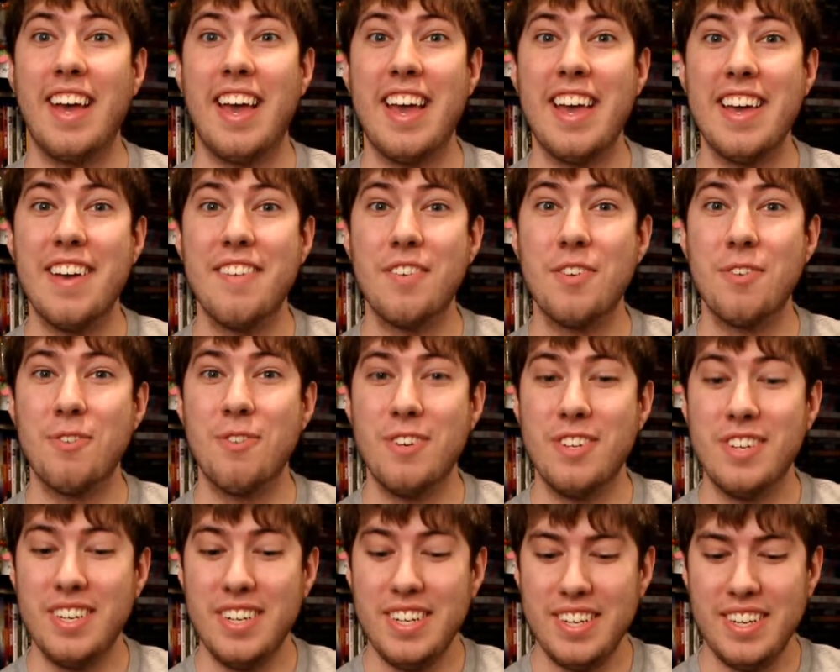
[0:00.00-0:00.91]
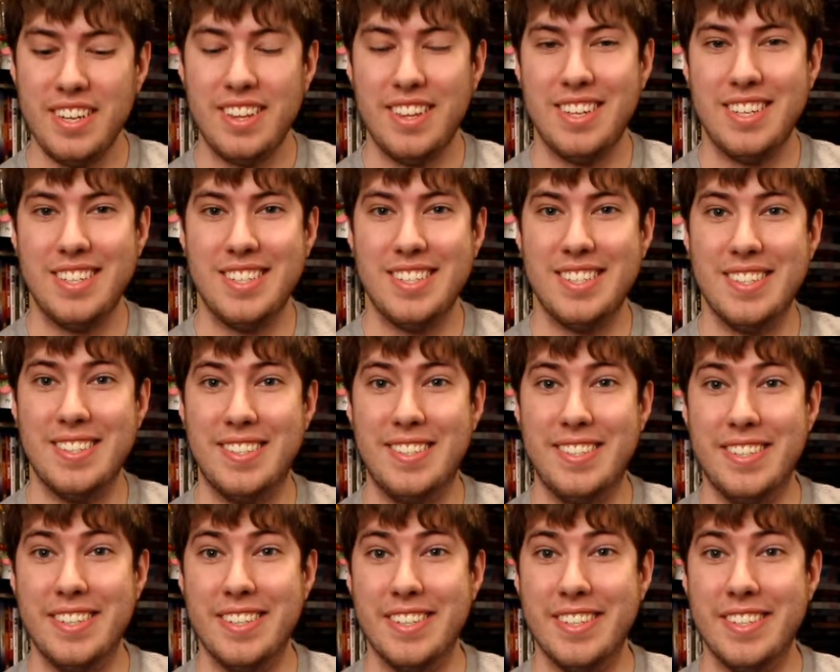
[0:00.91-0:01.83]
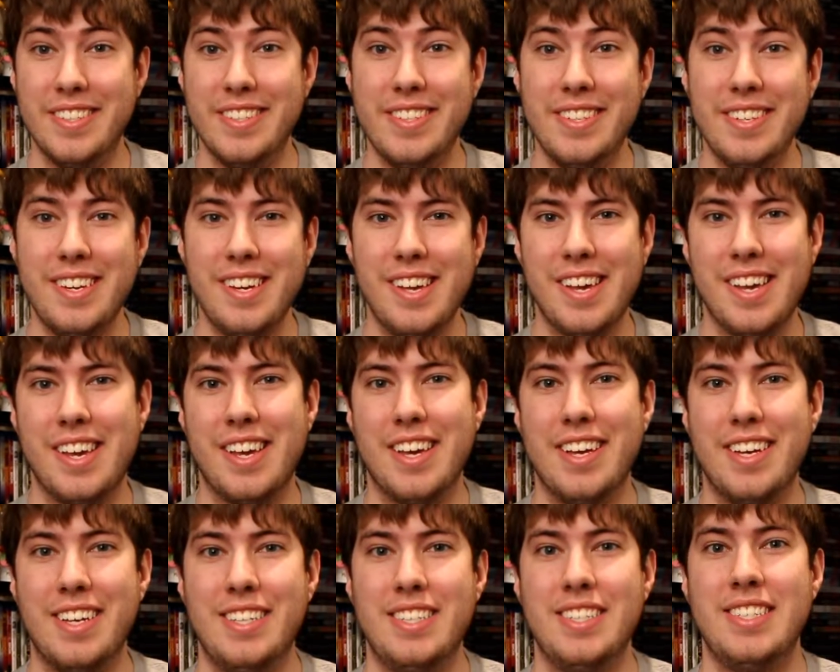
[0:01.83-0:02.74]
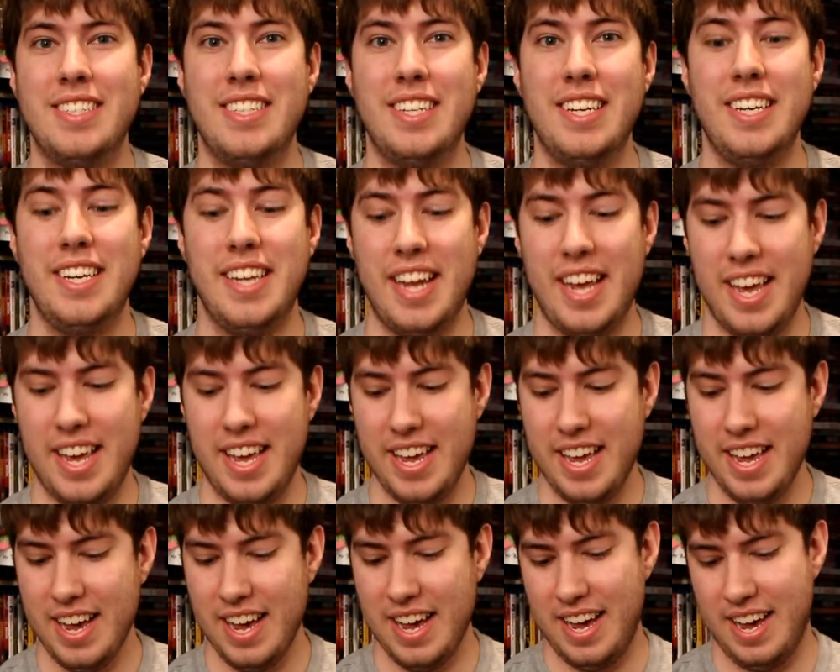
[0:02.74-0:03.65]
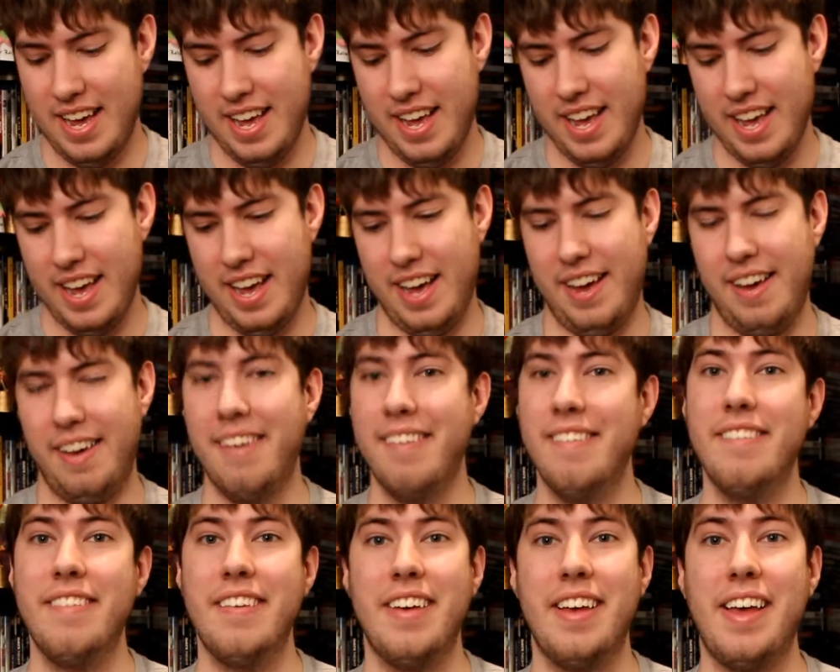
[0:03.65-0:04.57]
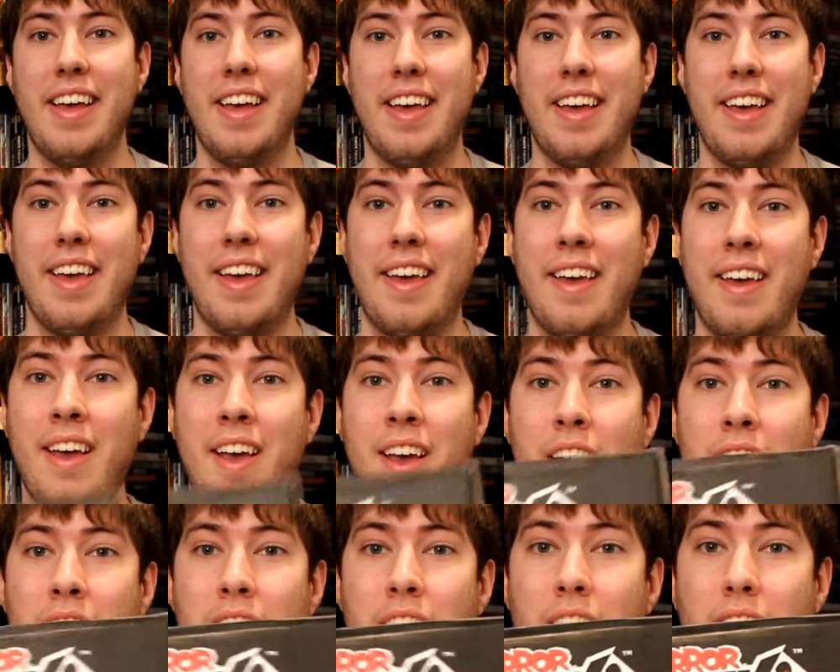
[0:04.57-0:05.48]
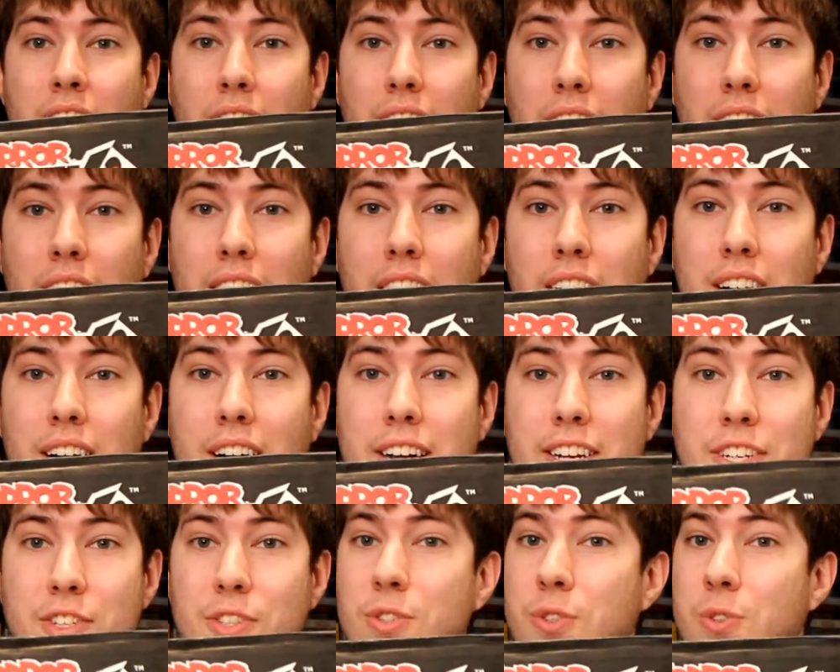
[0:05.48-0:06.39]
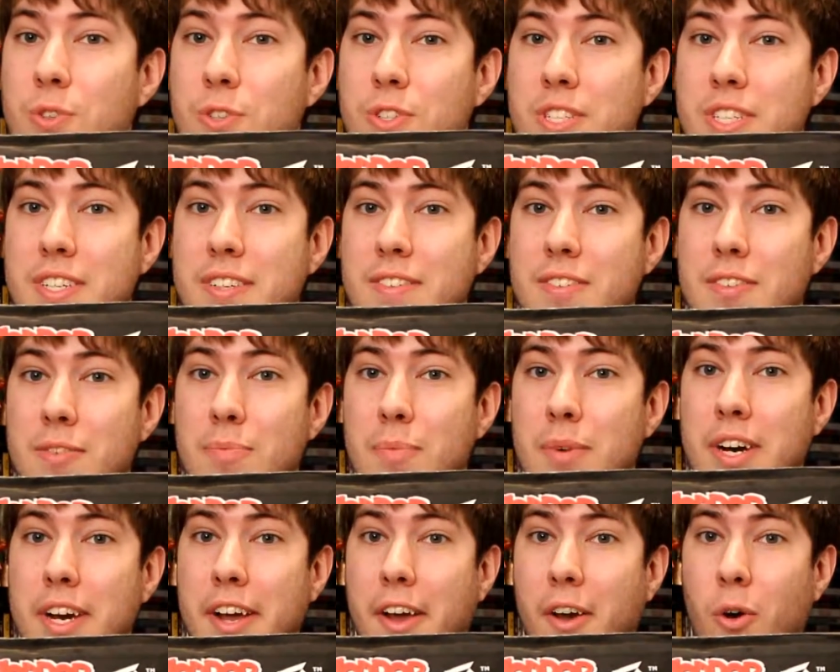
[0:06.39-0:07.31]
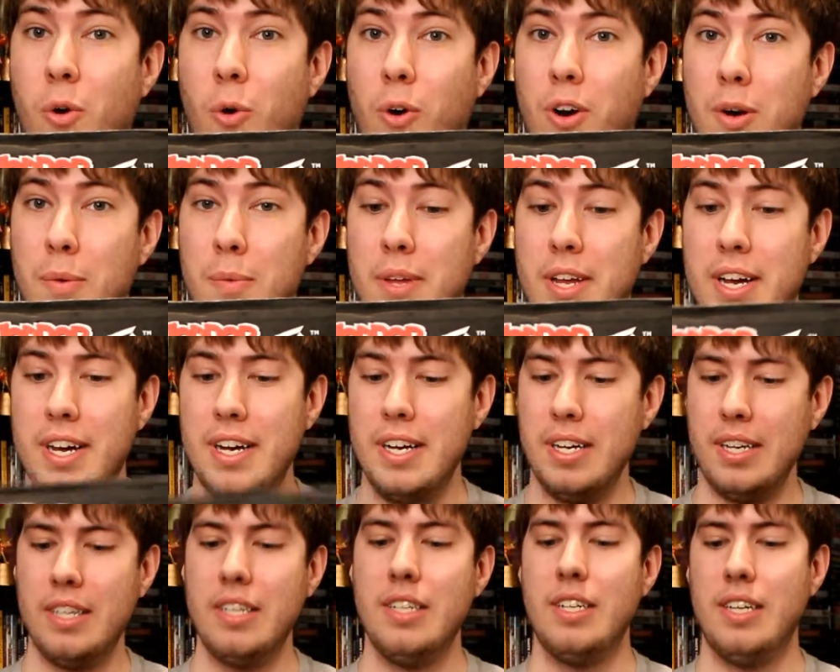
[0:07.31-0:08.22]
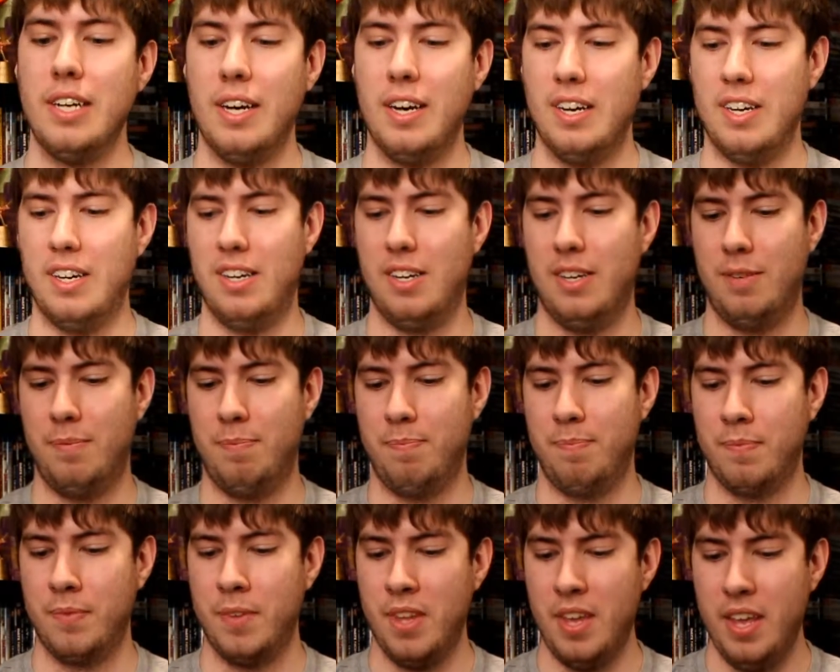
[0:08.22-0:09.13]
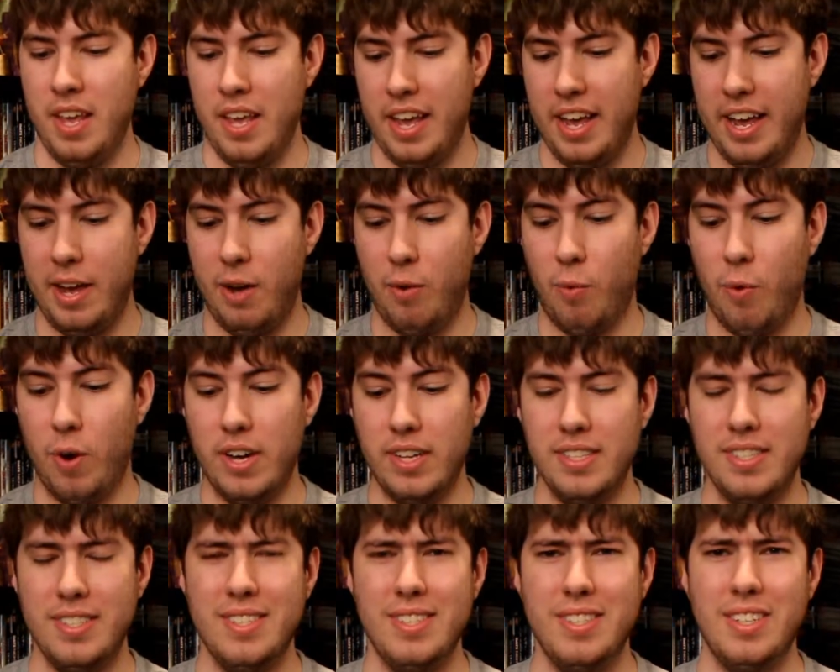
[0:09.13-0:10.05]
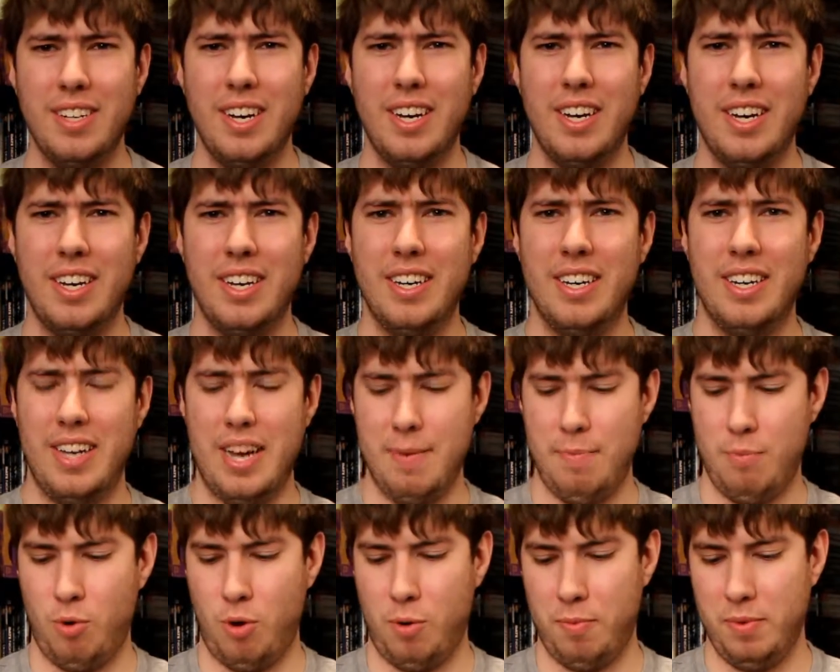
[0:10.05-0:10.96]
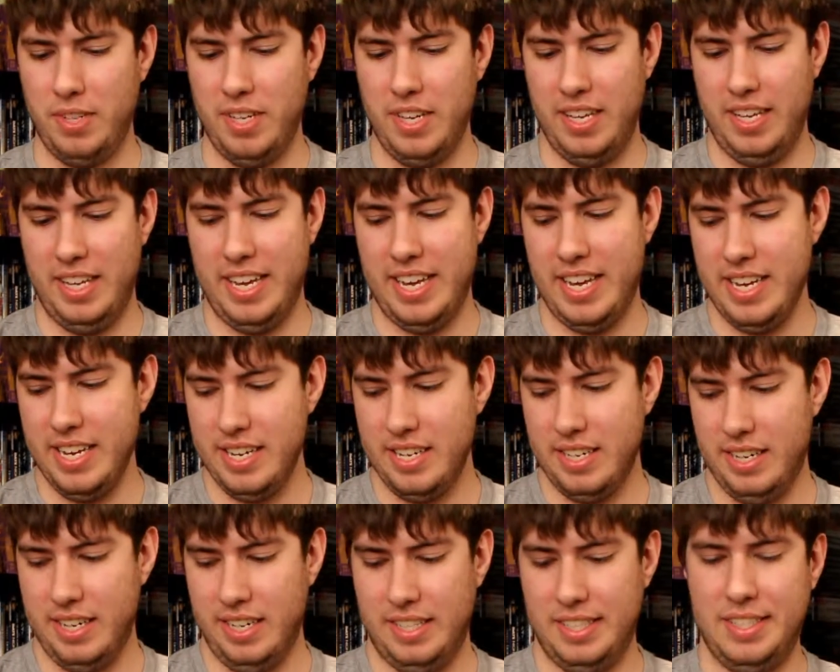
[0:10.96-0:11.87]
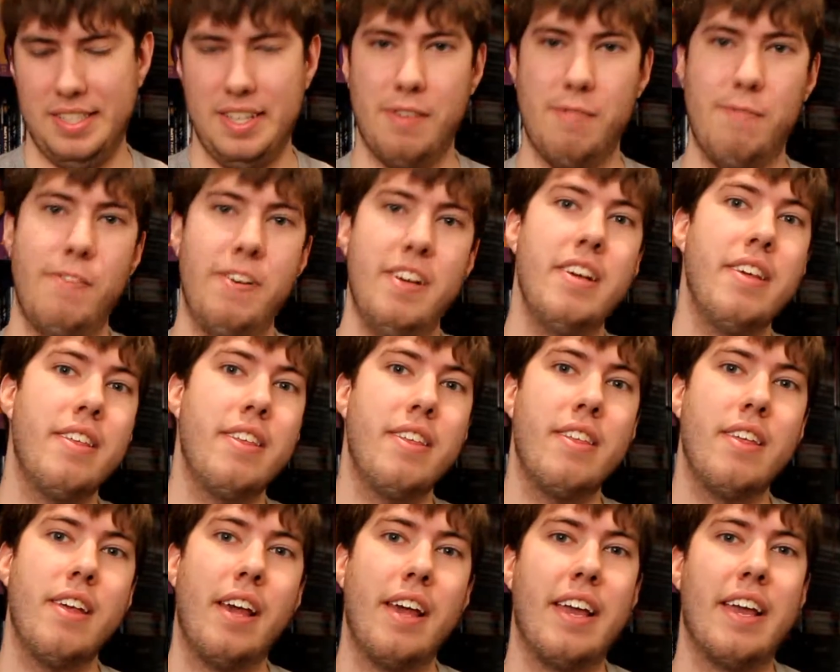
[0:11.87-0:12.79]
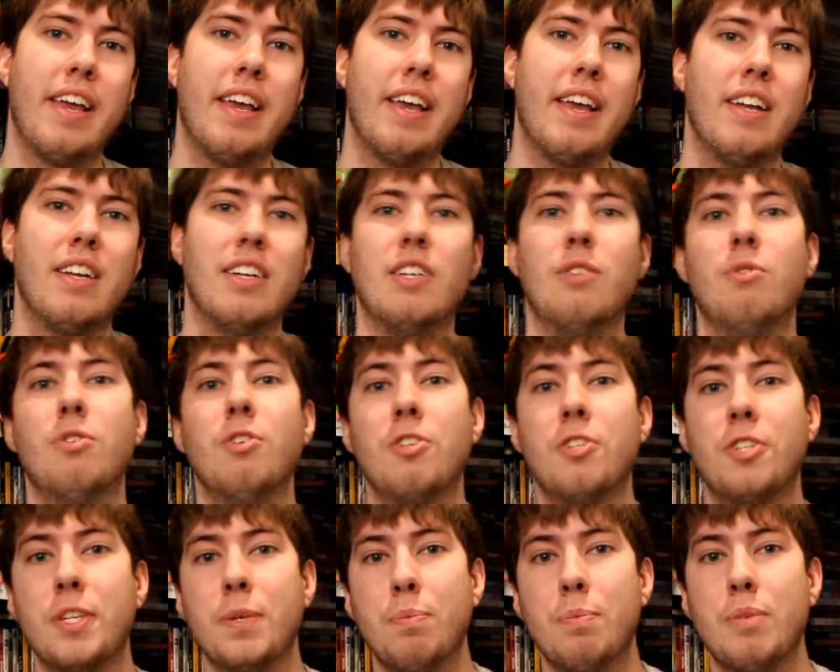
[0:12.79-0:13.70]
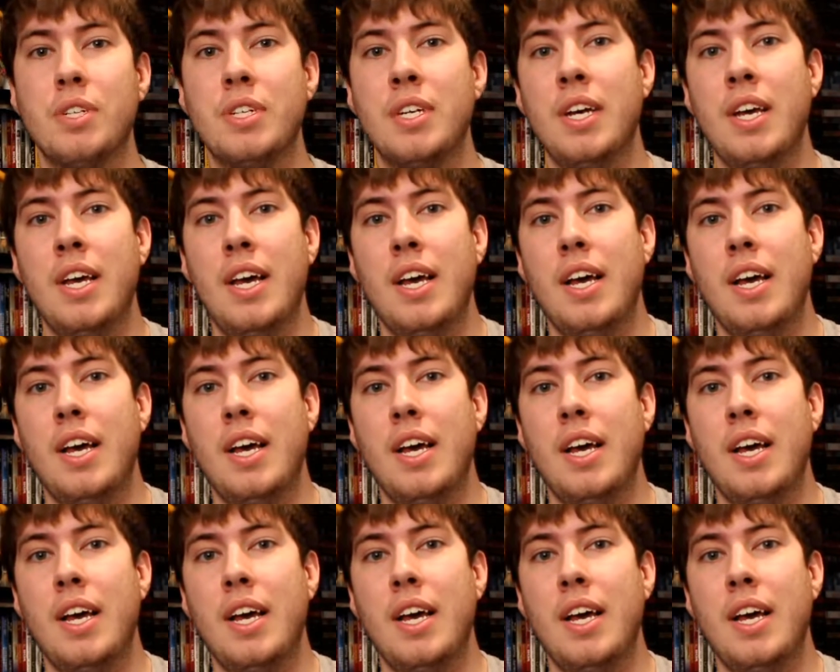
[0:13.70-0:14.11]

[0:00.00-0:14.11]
Hey everyone, this is Dylan, and today I have a. Uh, I just received my horror block. Um, it was uh, abnormally late, it's the 5th, and it was shipped